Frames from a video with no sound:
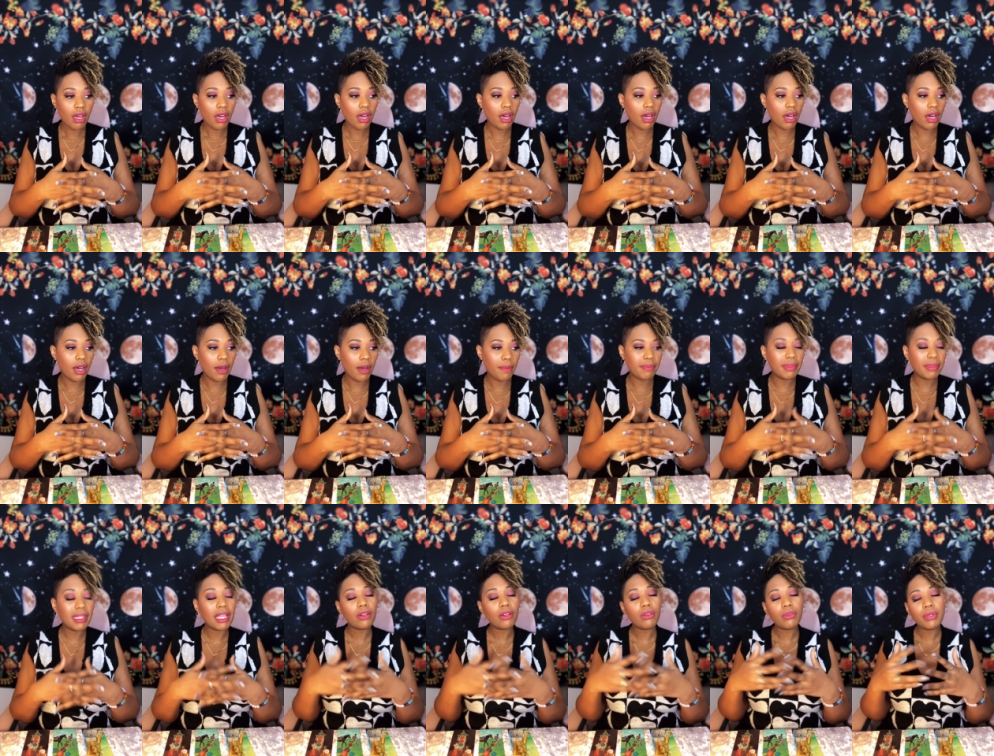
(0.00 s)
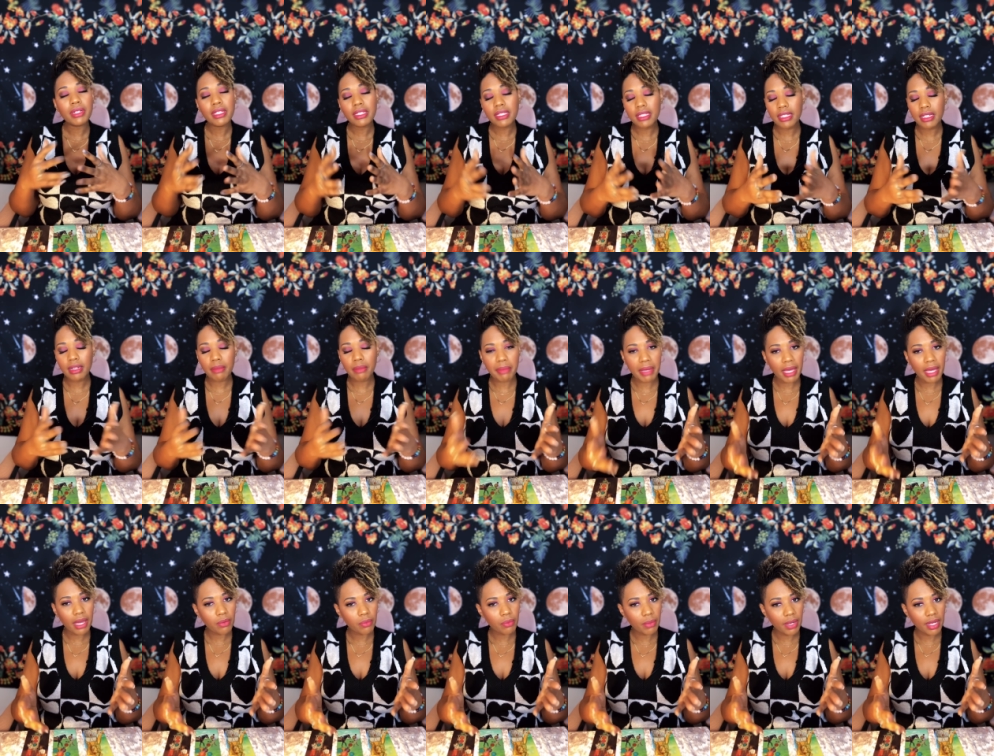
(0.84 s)
Um, not always in a
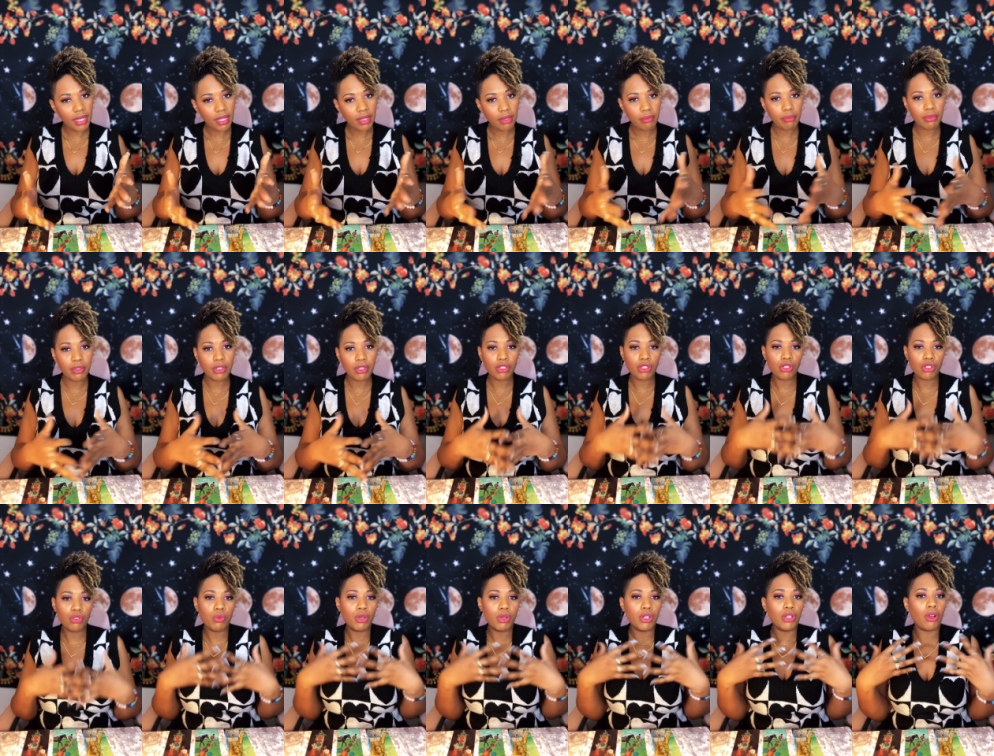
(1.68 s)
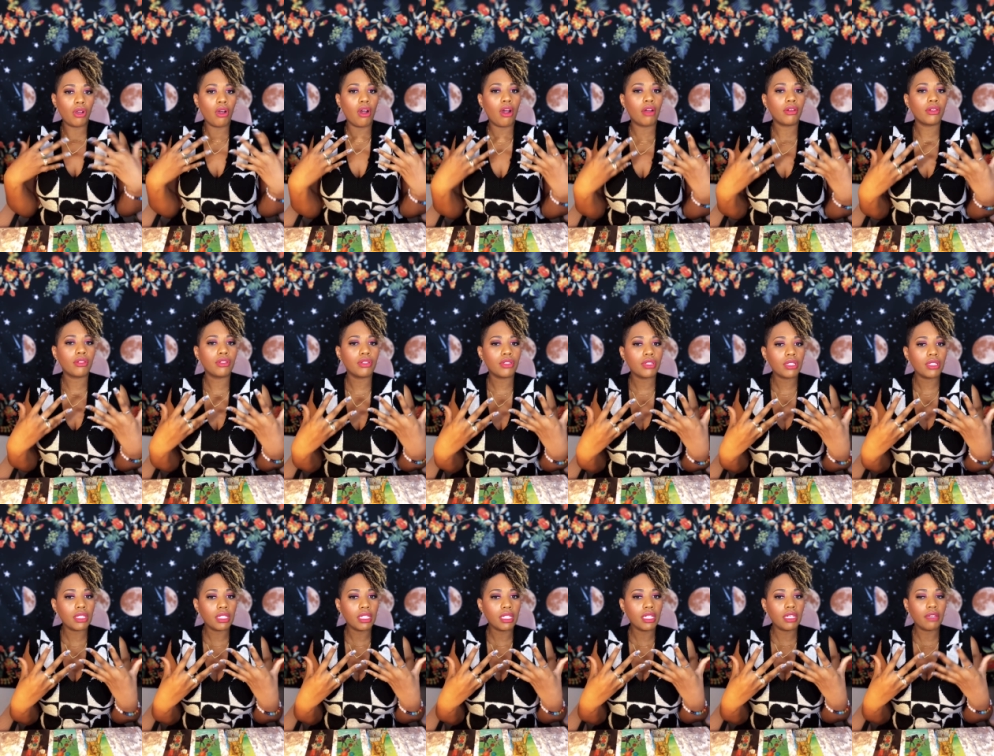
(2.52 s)
bad way because you wear your heart on your
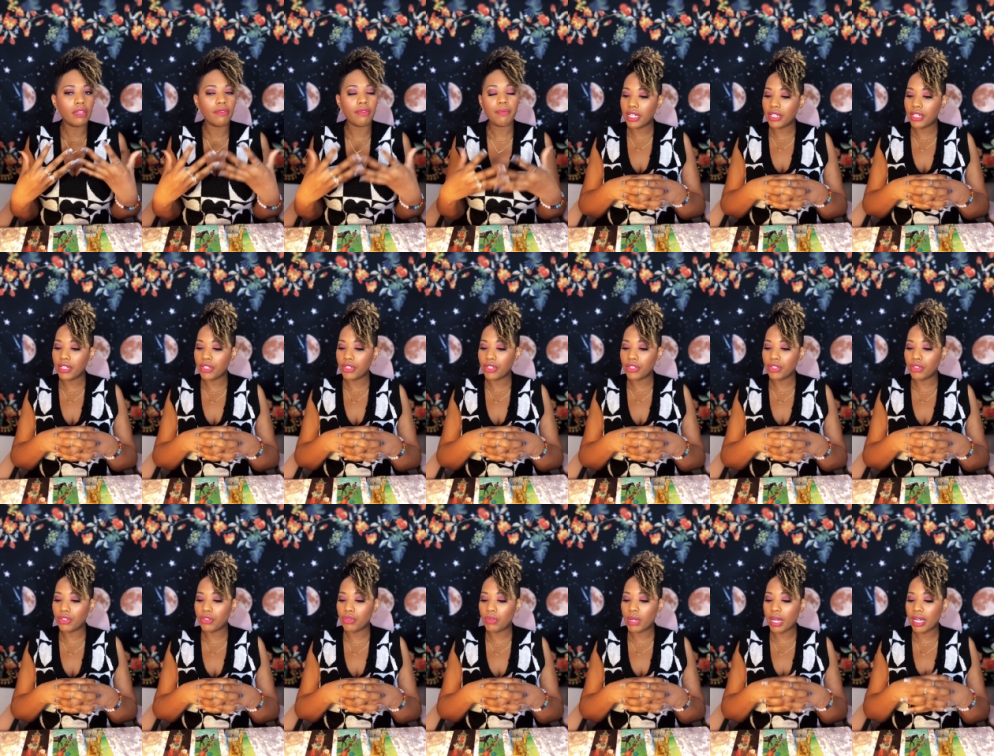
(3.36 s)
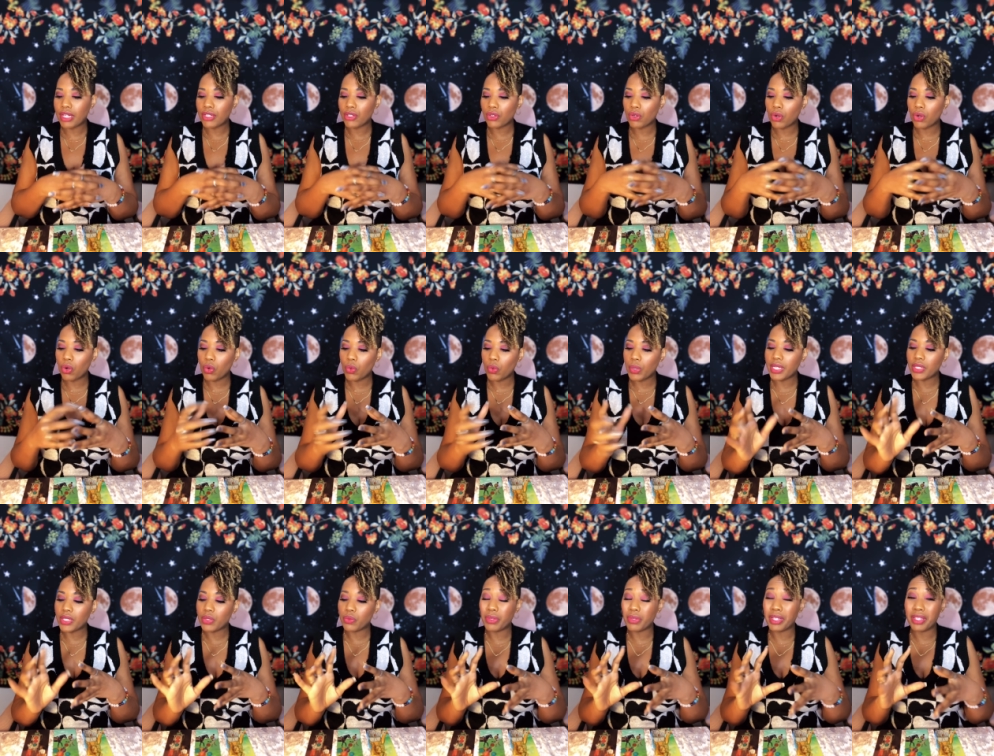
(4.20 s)
sleeve. And you guys are
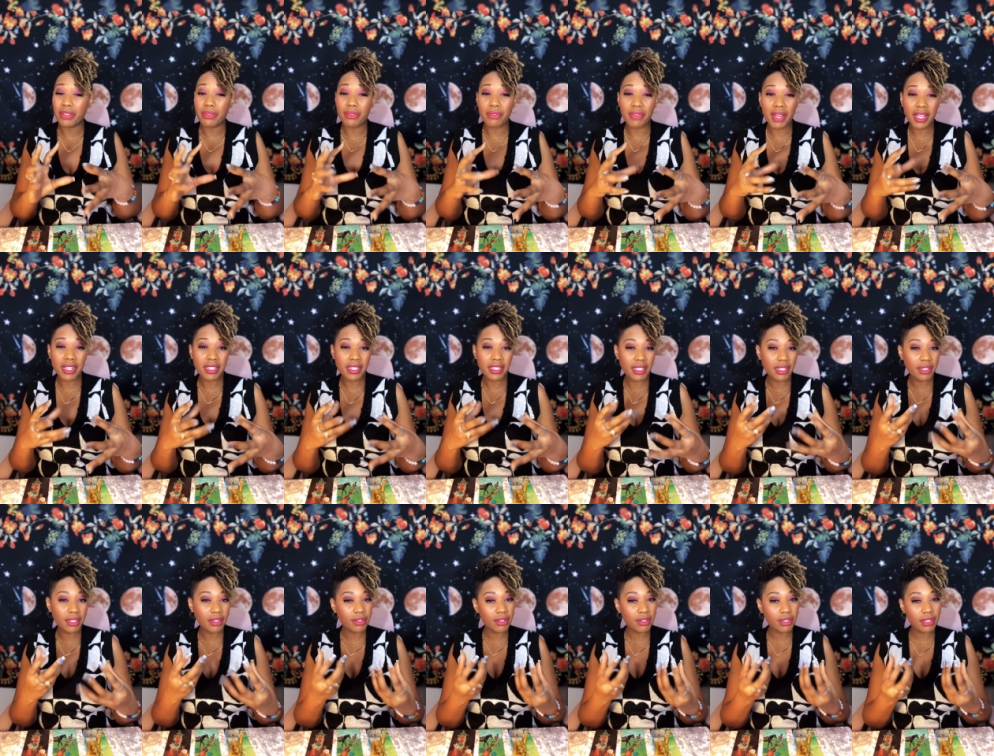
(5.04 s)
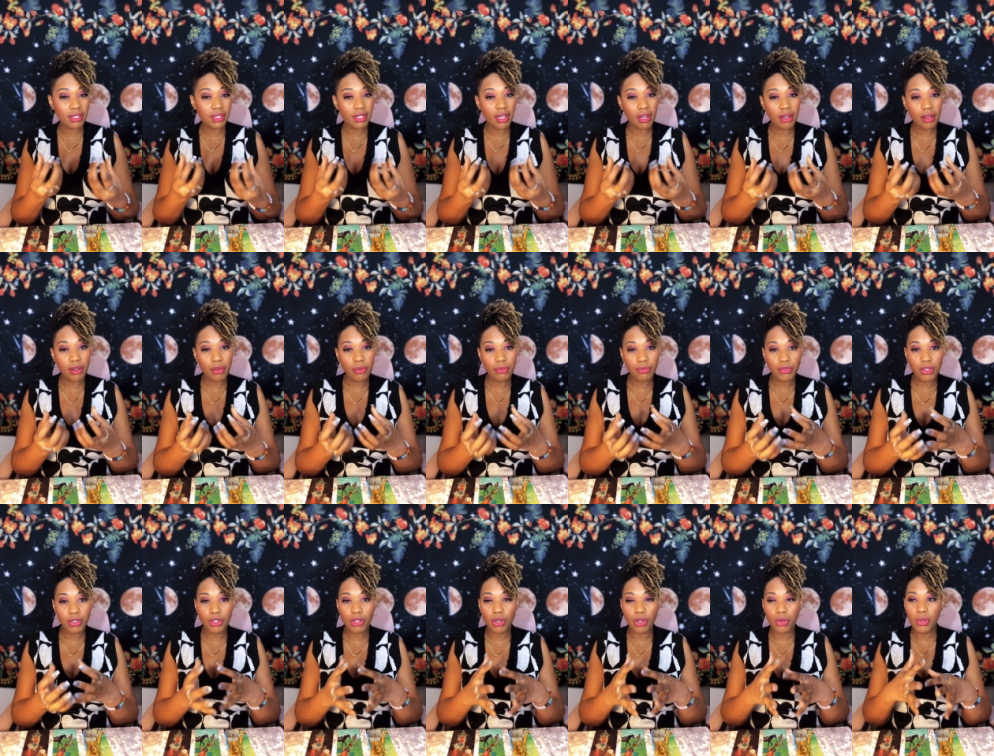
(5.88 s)
always reinventing yourself.
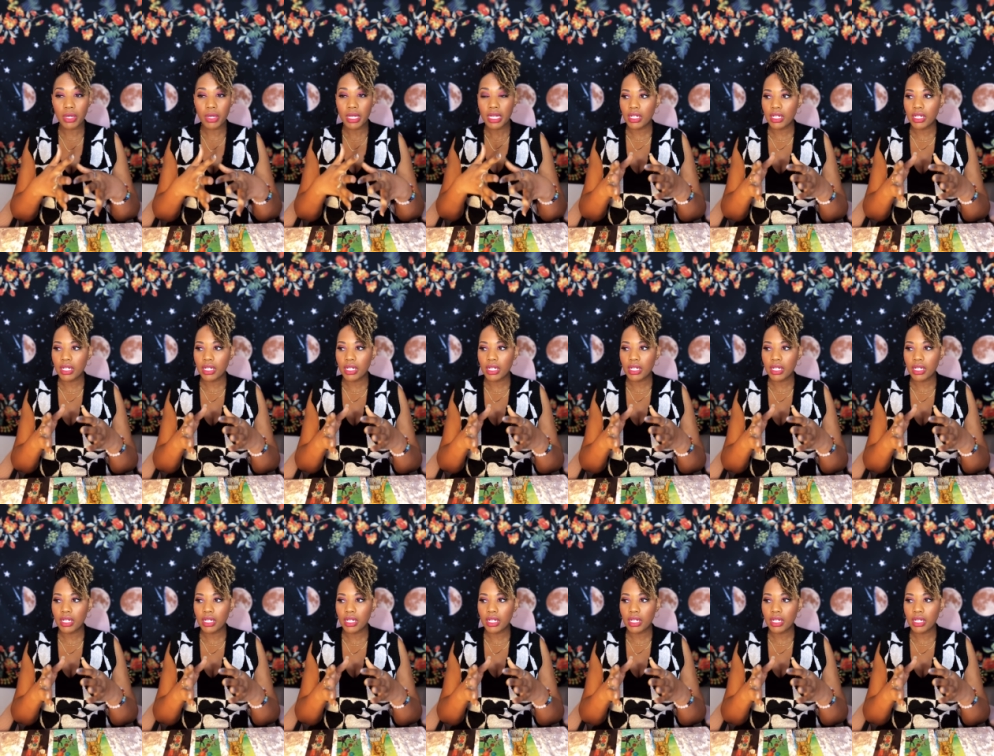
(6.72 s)
You know,